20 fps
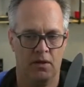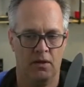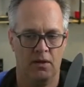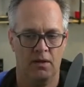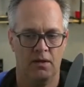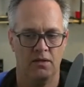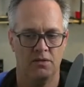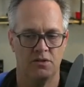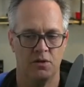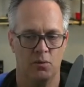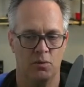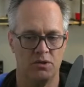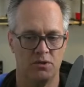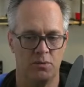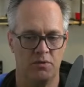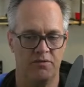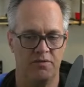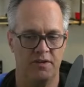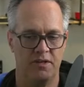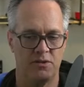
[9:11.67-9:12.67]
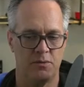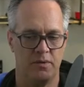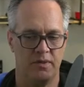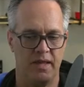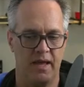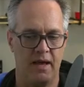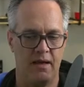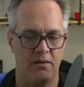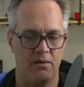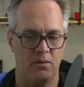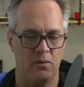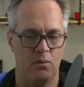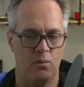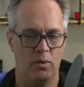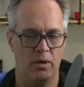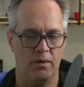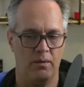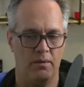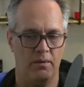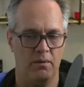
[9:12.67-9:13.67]
So once we finish with that,
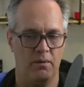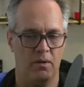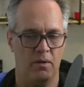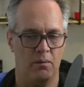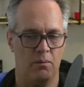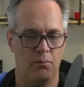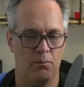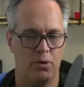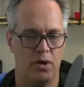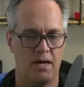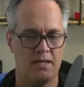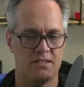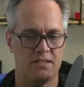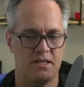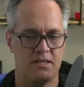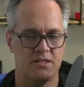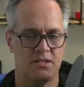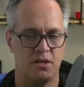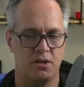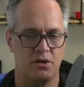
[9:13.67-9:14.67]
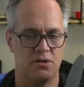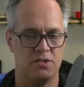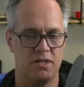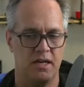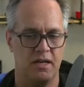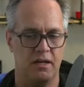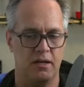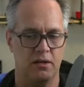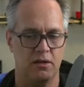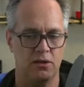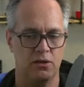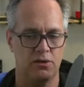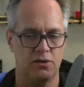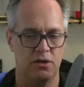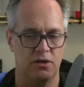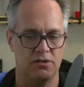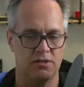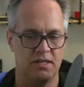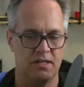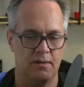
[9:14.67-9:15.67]
we process those and include
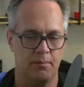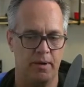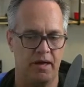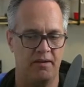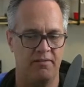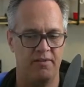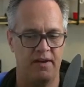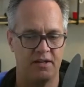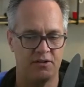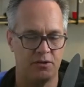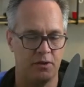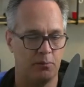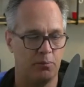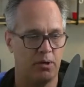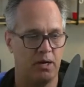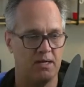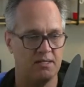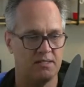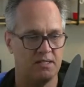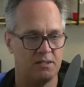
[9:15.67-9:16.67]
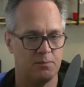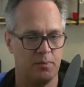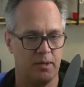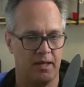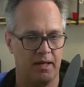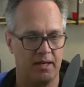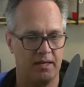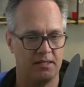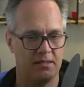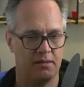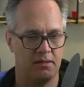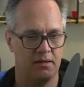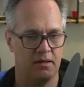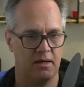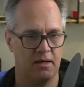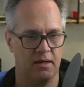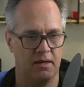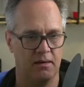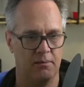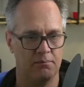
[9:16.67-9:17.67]
those in the manufacturing process planning
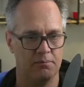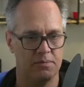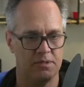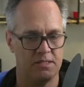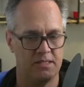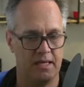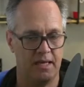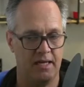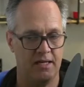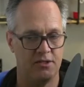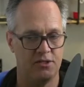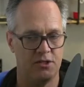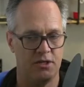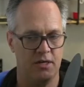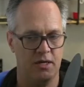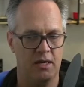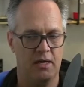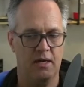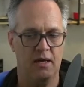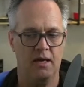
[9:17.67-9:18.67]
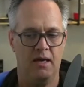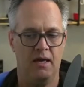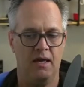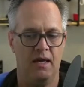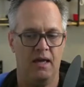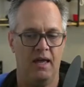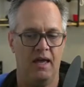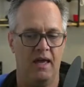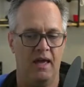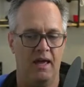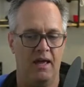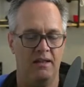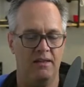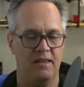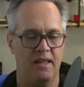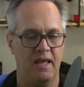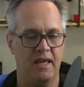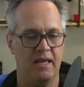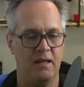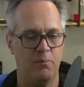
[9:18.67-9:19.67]
stage, and
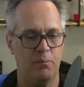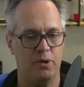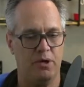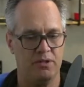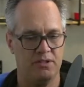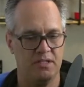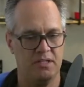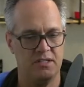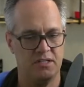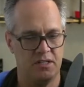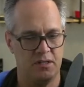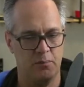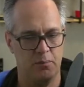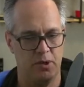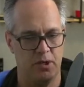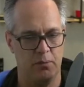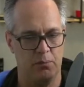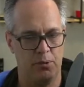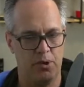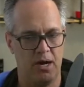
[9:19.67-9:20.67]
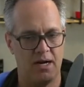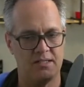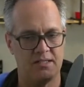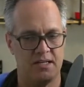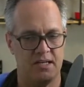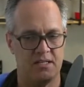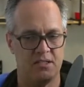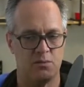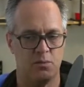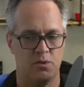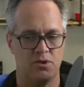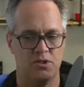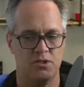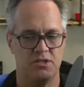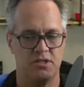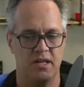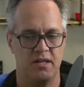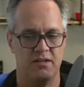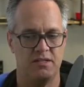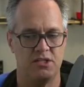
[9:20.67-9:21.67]
they get built into the bill of process, which is
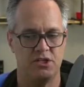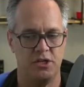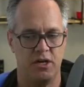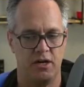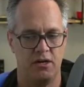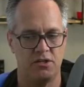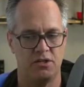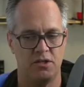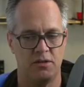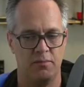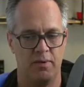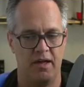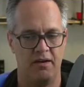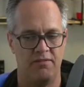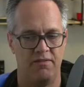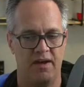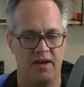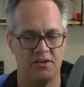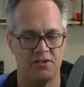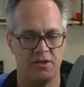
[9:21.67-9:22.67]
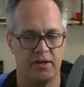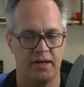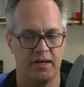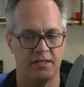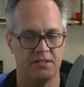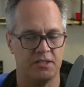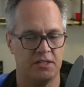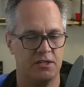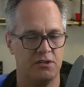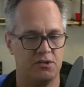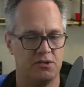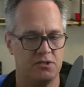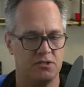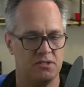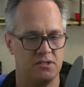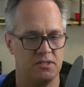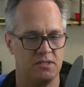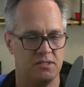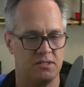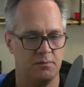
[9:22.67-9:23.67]
then shared to the manufacturing execution
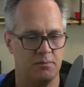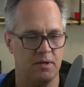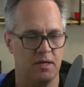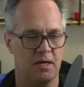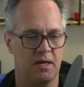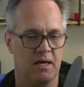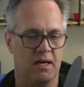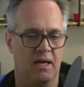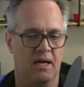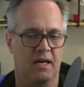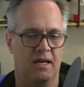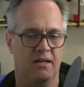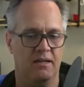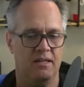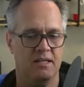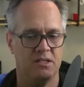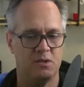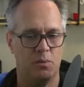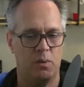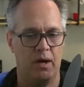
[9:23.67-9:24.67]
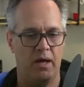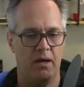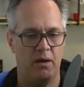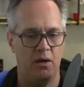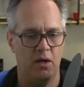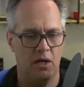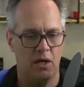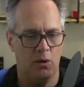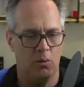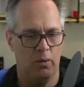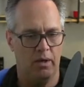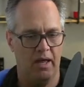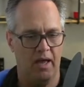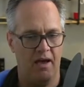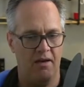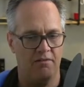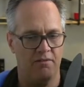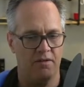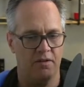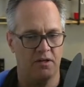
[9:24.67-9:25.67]
system. And in this way, we
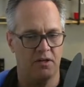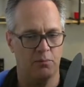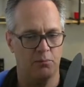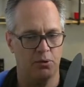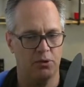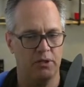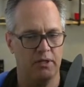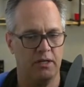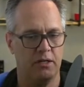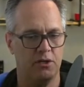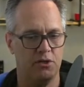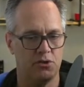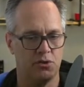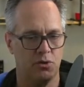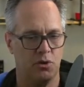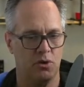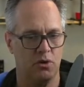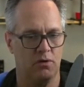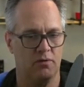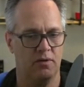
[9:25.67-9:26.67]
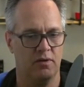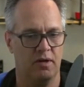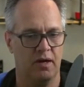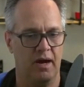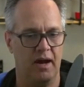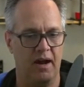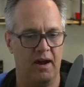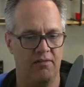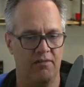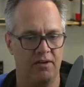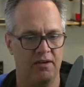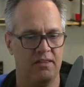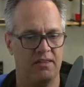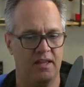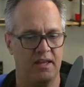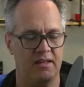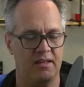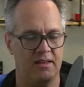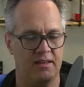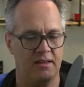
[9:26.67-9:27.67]
have complete control over
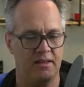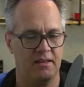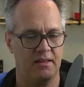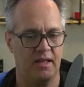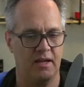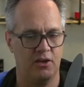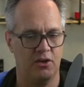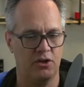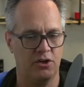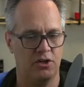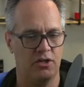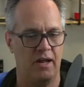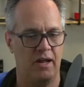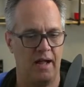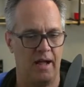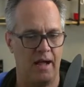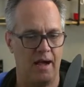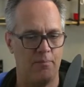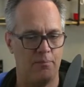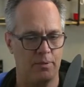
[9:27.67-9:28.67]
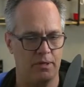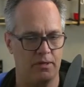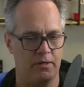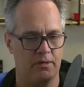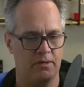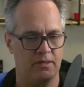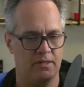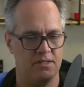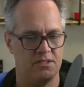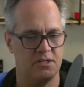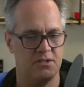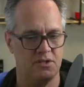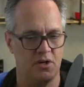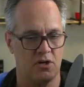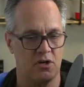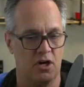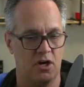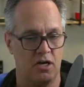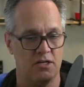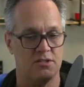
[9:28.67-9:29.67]
everything that could happen. This is our
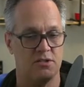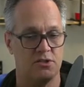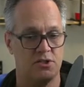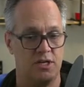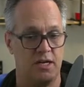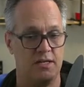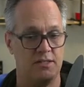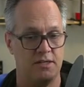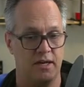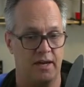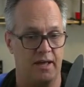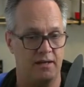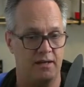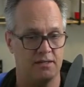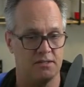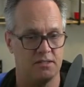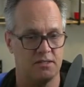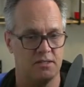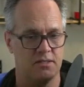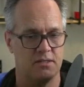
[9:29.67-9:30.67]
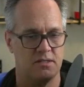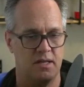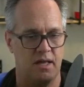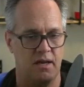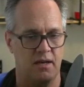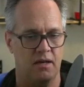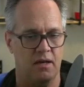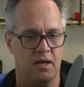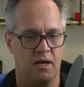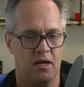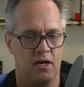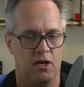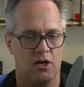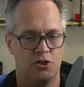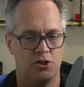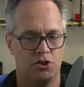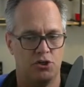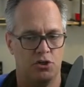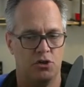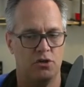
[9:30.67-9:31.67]
causal chain analysis that
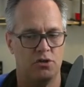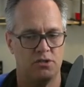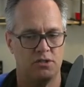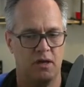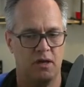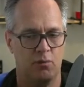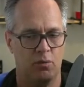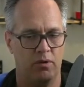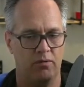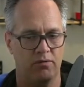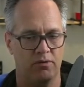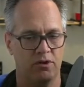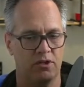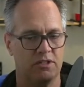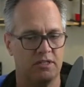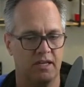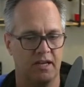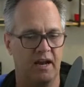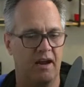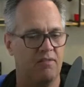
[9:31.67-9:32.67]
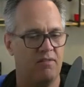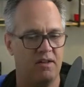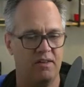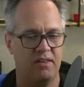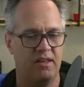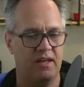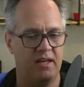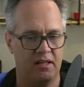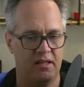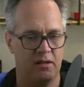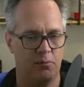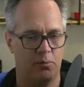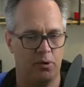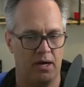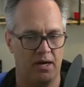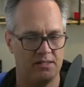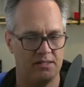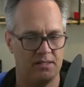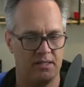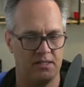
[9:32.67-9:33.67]
assures that we've looked at everything in the
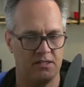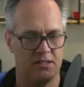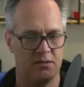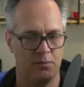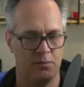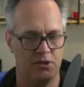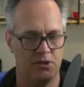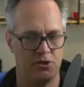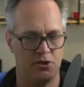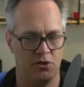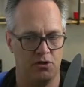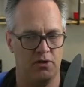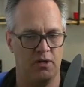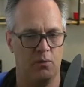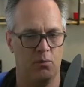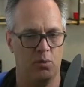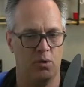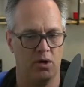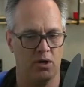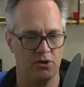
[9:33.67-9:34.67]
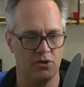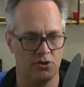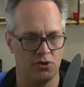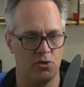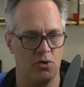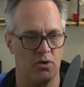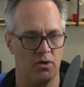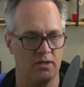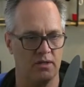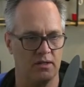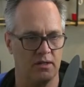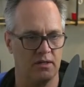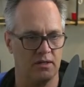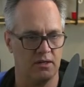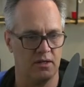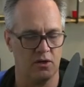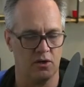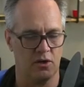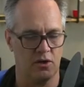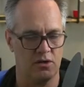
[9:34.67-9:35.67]
process to be sure that we're controlling the
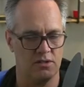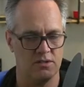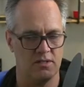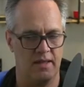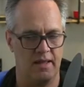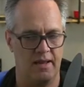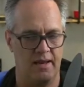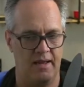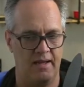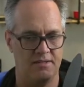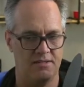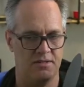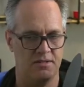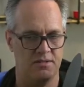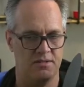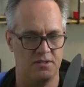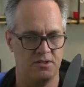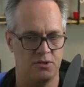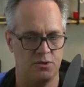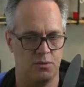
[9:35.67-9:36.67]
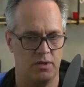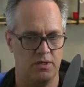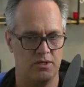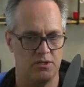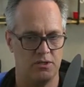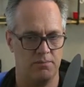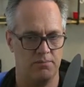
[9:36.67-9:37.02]
occurrence of that hazardous situation.